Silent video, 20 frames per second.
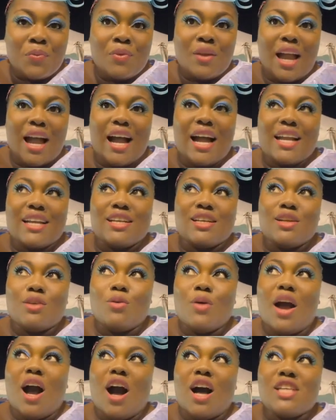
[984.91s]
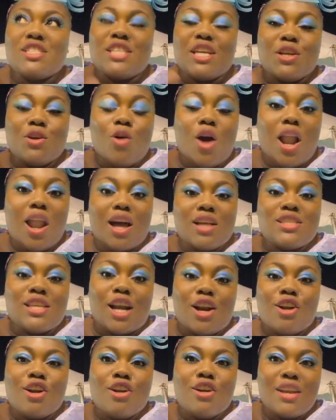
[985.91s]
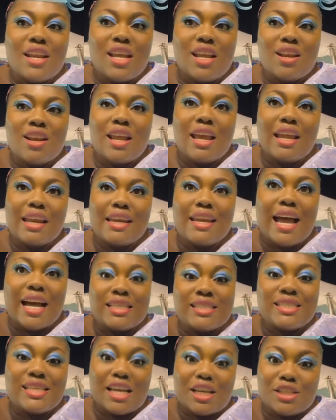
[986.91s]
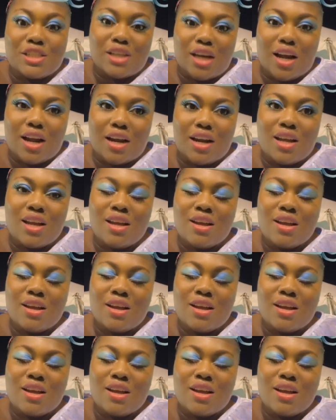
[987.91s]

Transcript: and we also do a lot of running in that section.